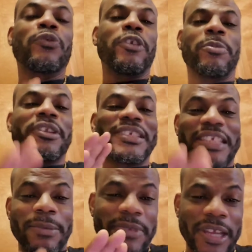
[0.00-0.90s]
of them in the
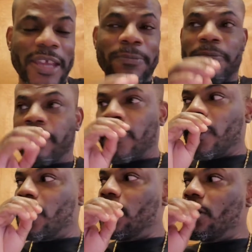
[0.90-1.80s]
same time,
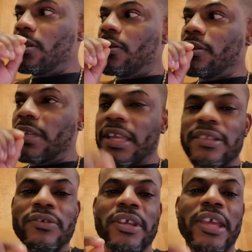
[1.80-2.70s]
you
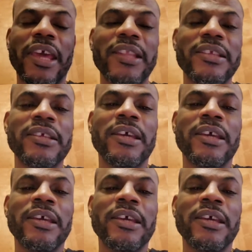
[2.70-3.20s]
tend to get